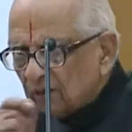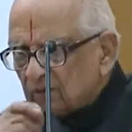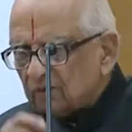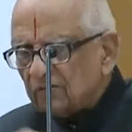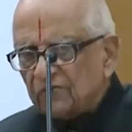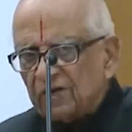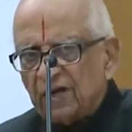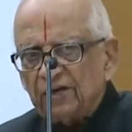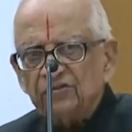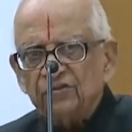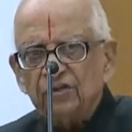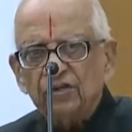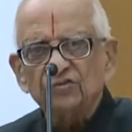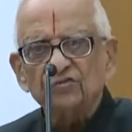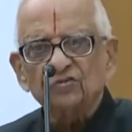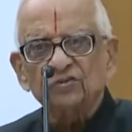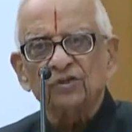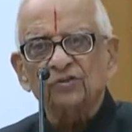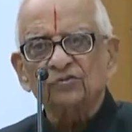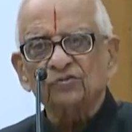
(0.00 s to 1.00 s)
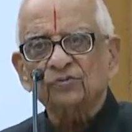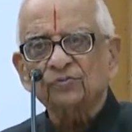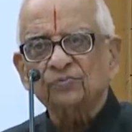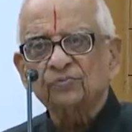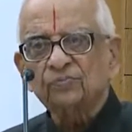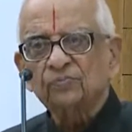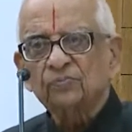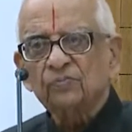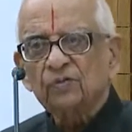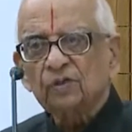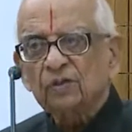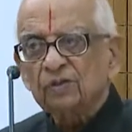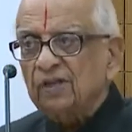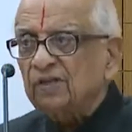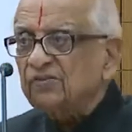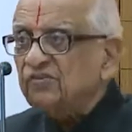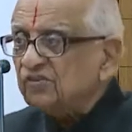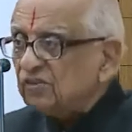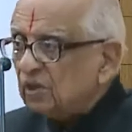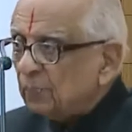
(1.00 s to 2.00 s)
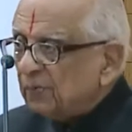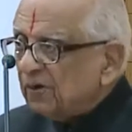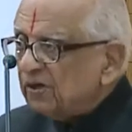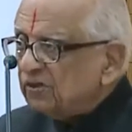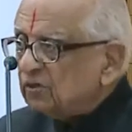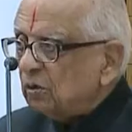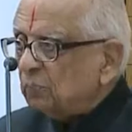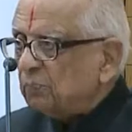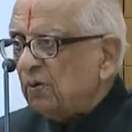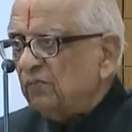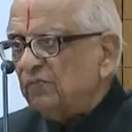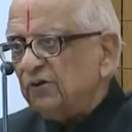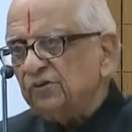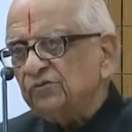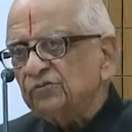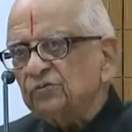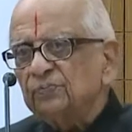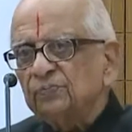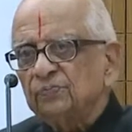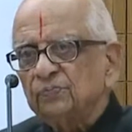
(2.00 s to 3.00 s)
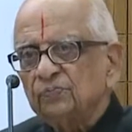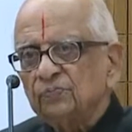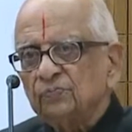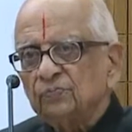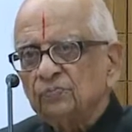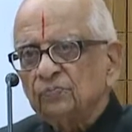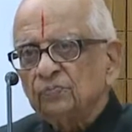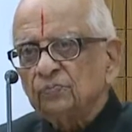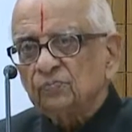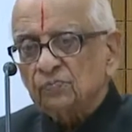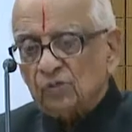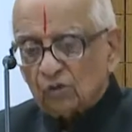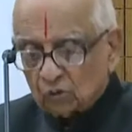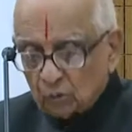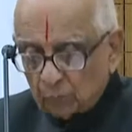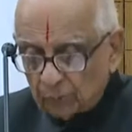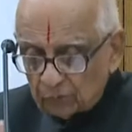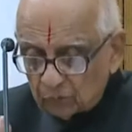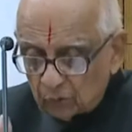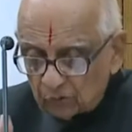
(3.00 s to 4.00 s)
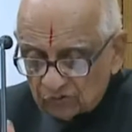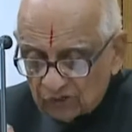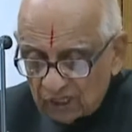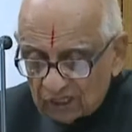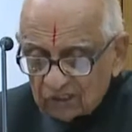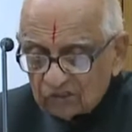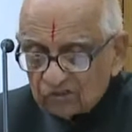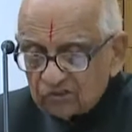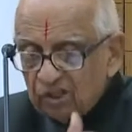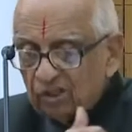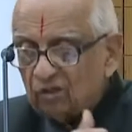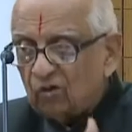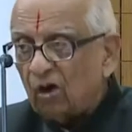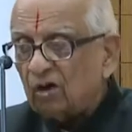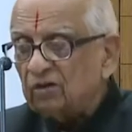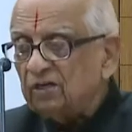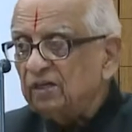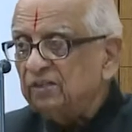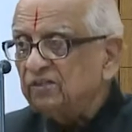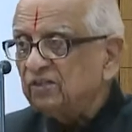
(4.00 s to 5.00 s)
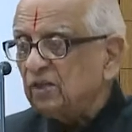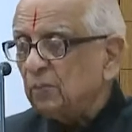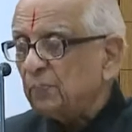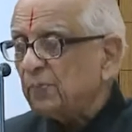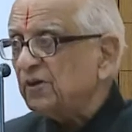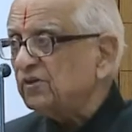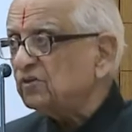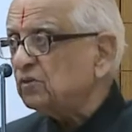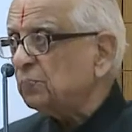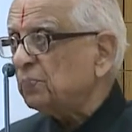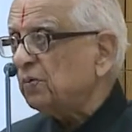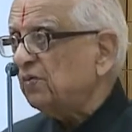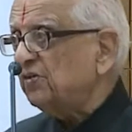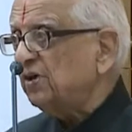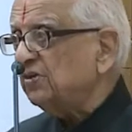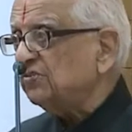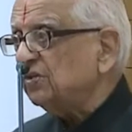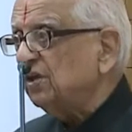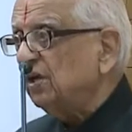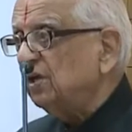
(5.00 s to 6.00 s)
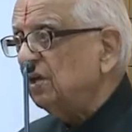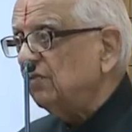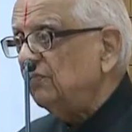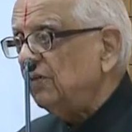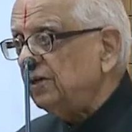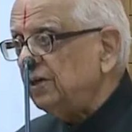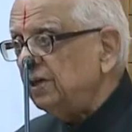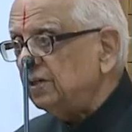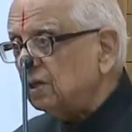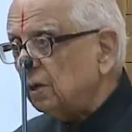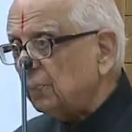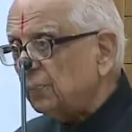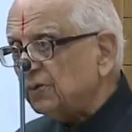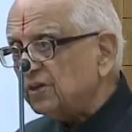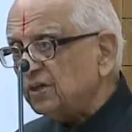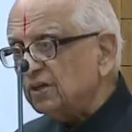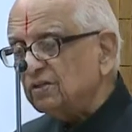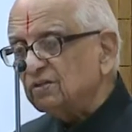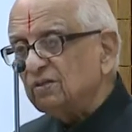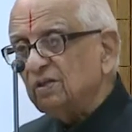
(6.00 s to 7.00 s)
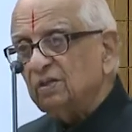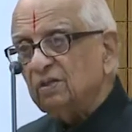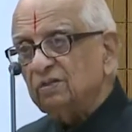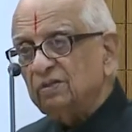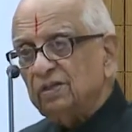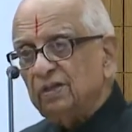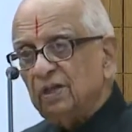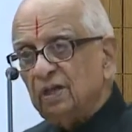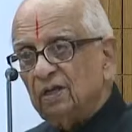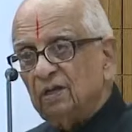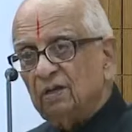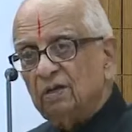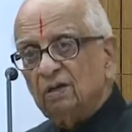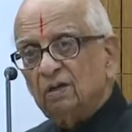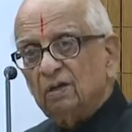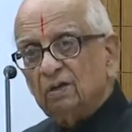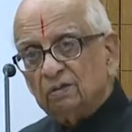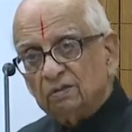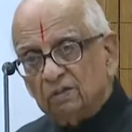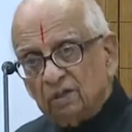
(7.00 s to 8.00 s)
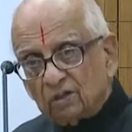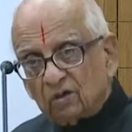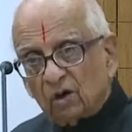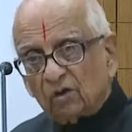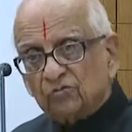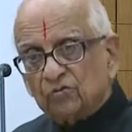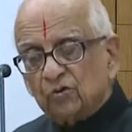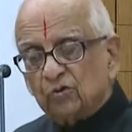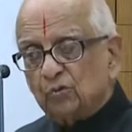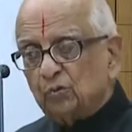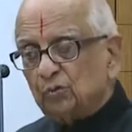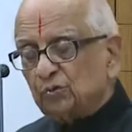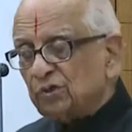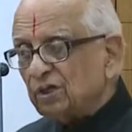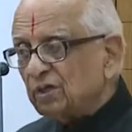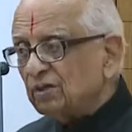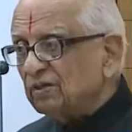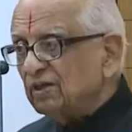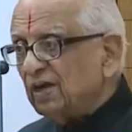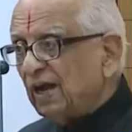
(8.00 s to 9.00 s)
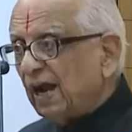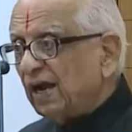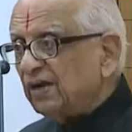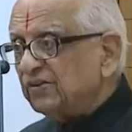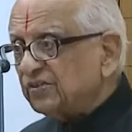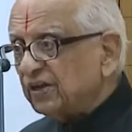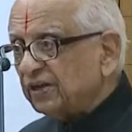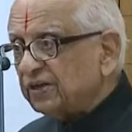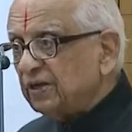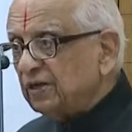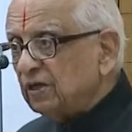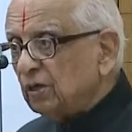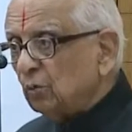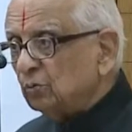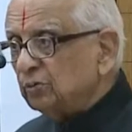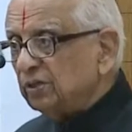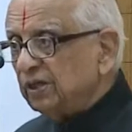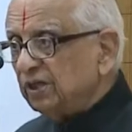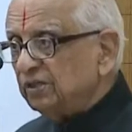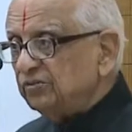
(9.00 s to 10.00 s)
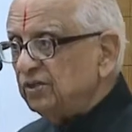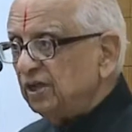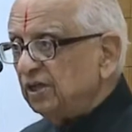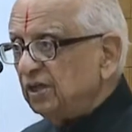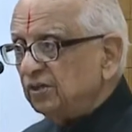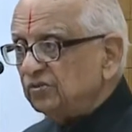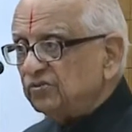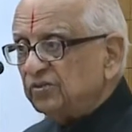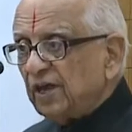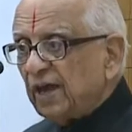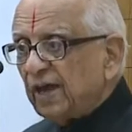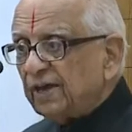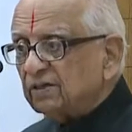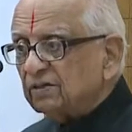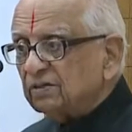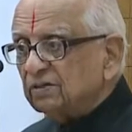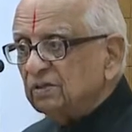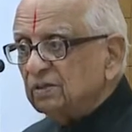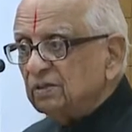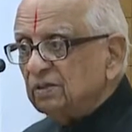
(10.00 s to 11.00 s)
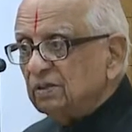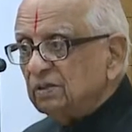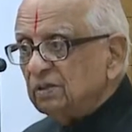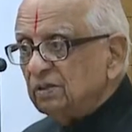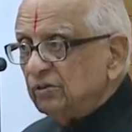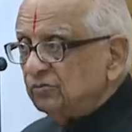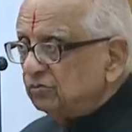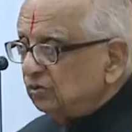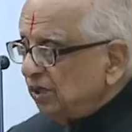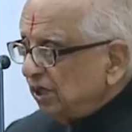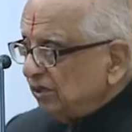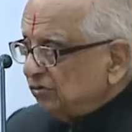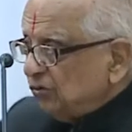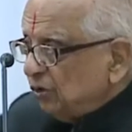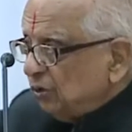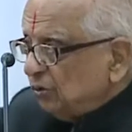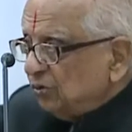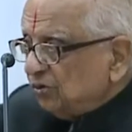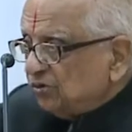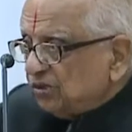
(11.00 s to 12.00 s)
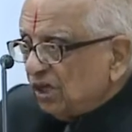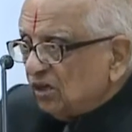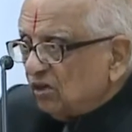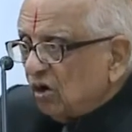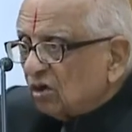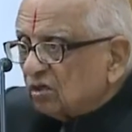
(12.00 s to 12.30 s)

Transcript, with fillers: path of righteousness? There's a separation of powers. The Supreme Court zealously guarded the separation of powers when interpreting the, uh, the Constitution and striking down the NJAC Act. Usually, executive shall